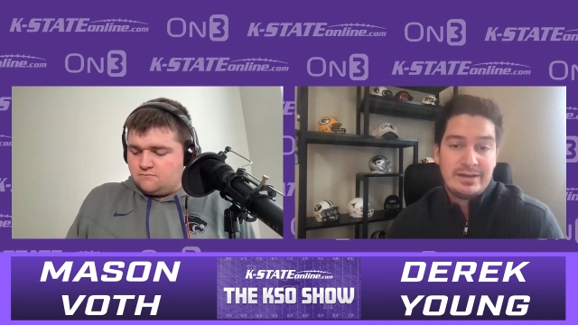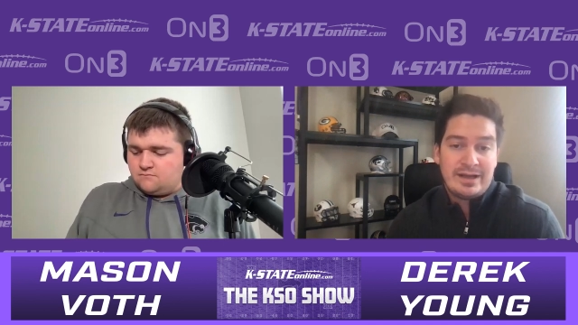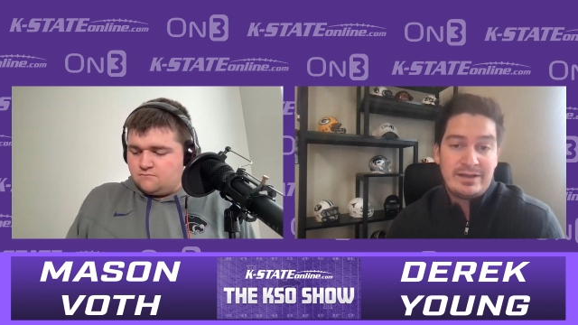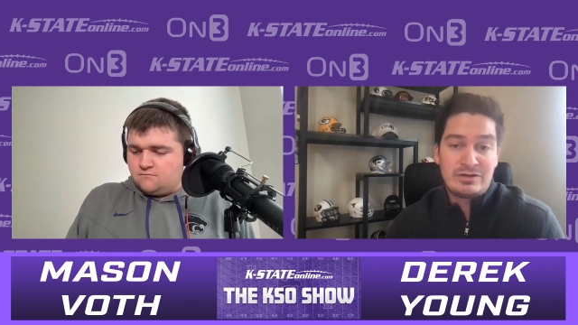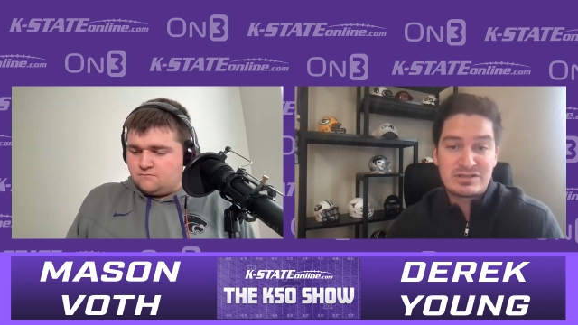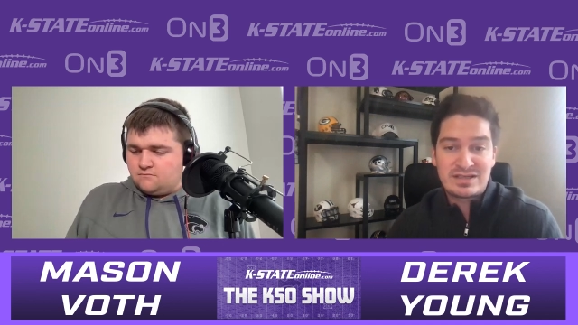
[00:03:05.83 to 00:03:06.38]

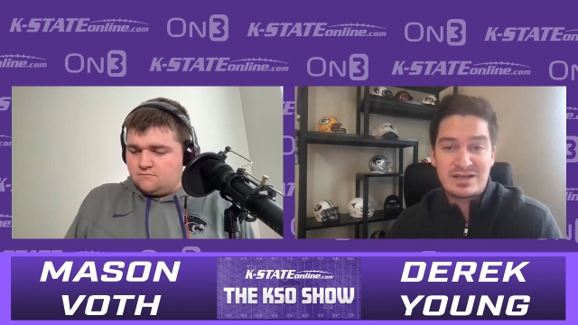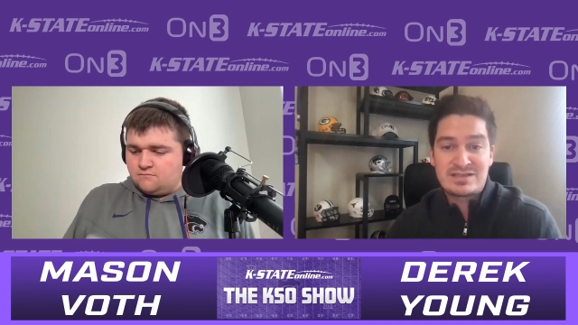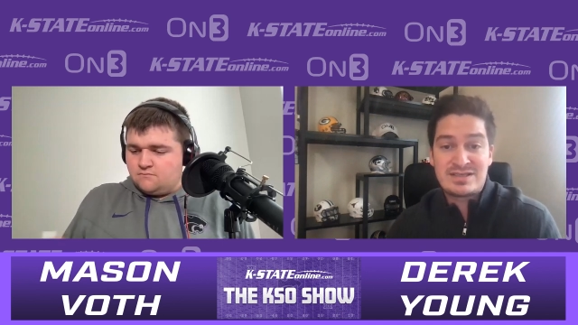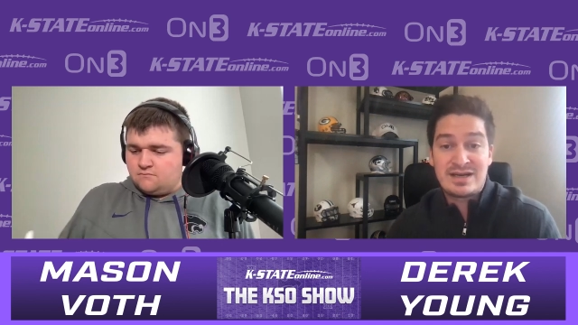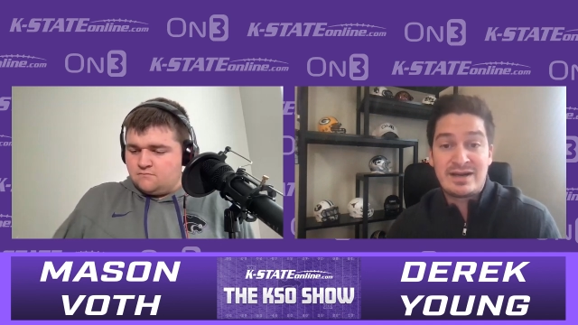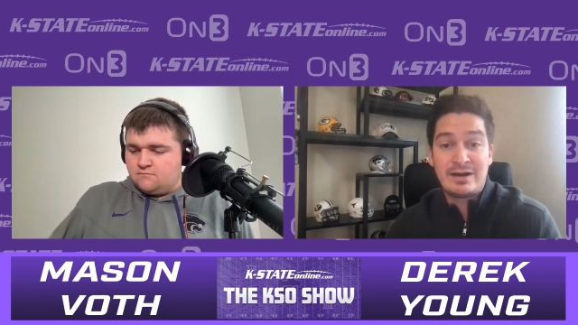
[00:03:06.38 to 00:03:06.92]
Speaker 1: And they're
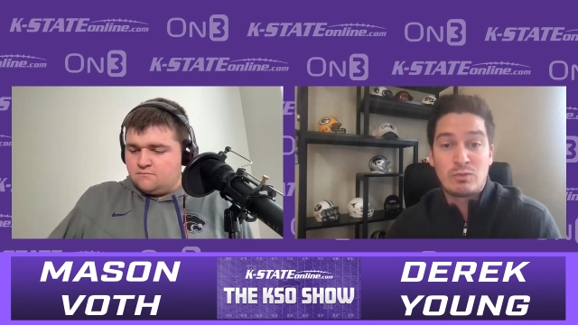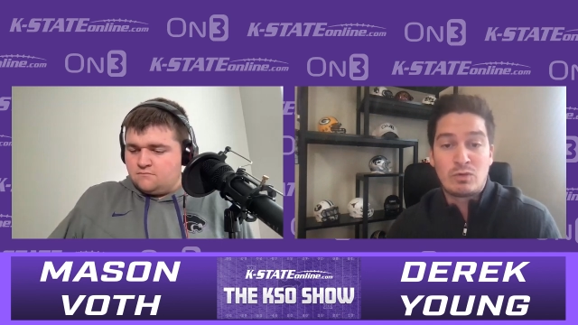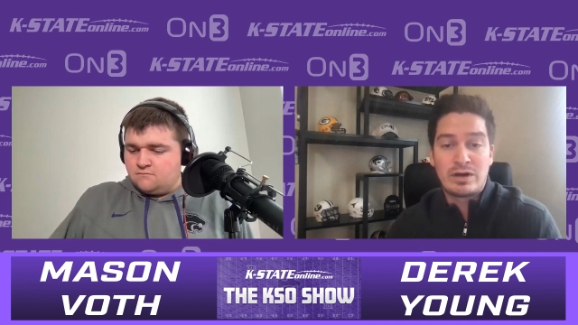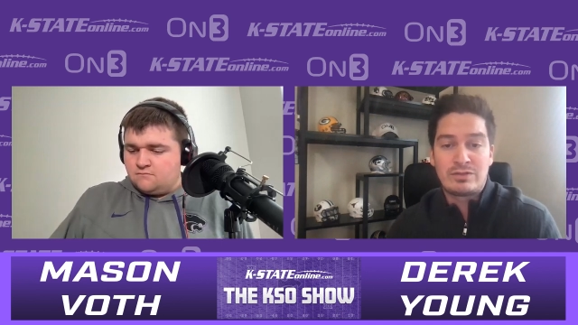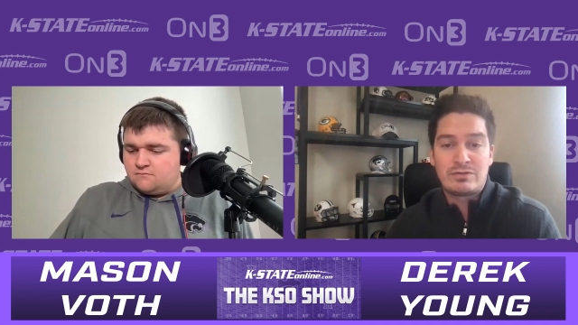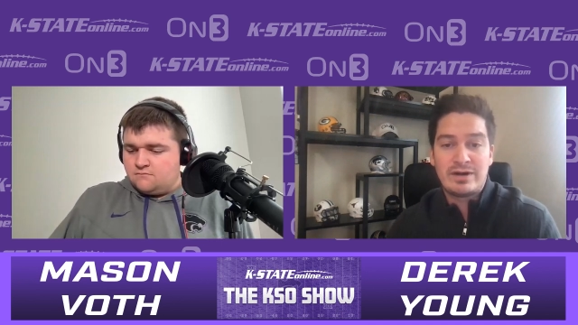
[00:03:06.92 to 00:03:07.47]
sitting here
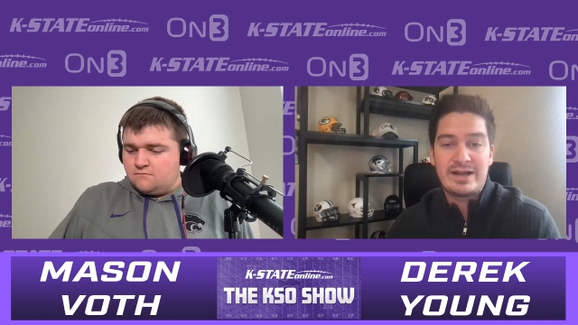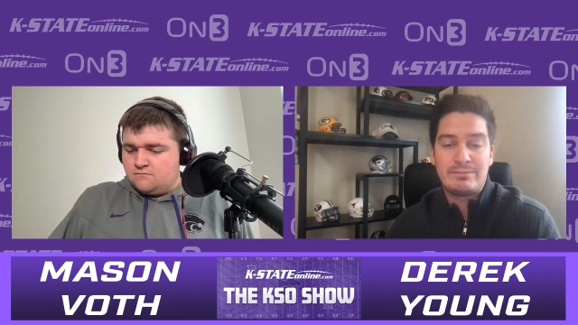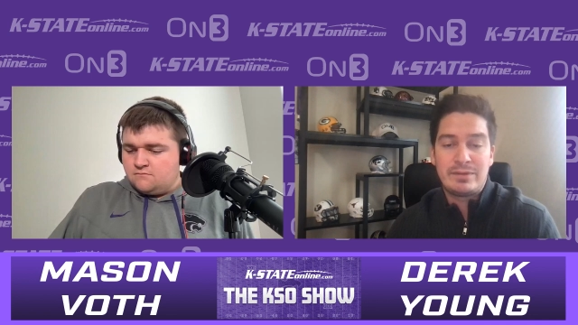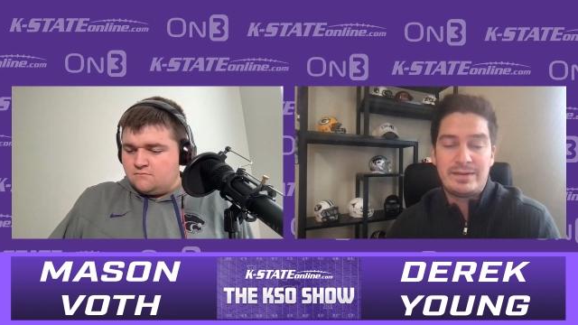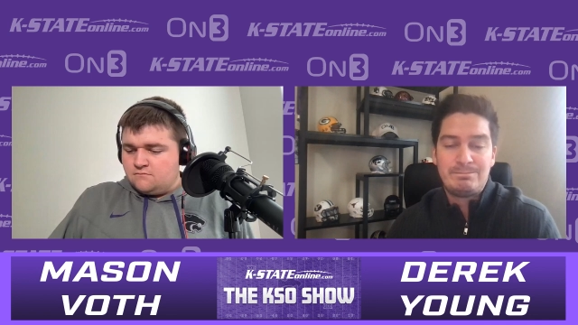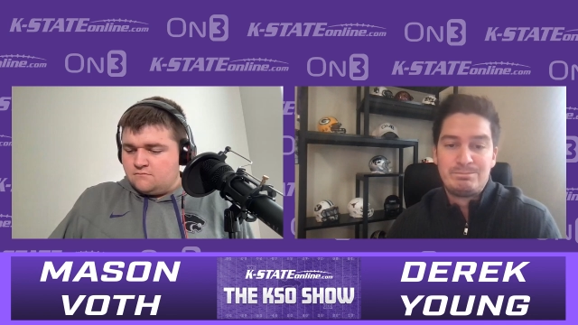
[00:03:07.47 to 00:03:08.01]
one and three.
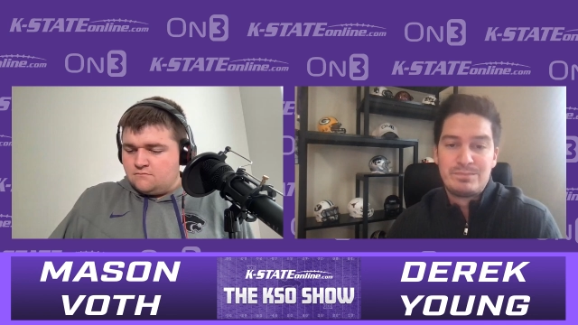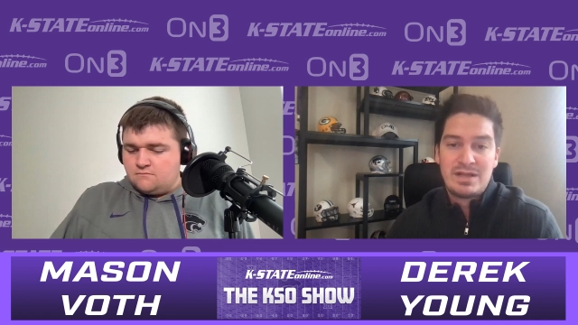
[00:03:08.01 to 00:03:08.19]
But